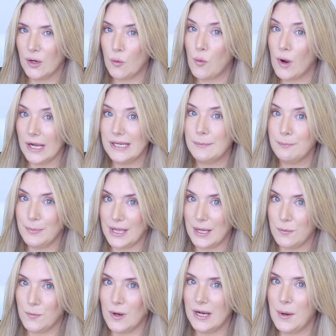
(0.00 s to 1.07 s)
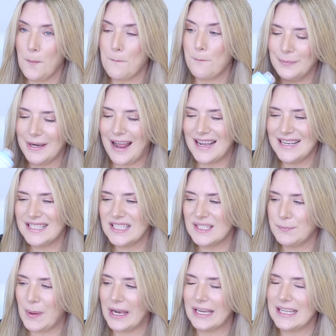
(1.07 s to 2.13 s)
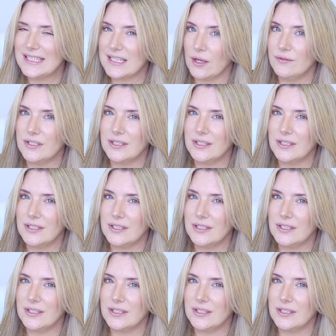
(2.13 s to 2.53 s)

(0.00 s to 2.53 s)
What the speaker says: quite a big one, but I suspect it's going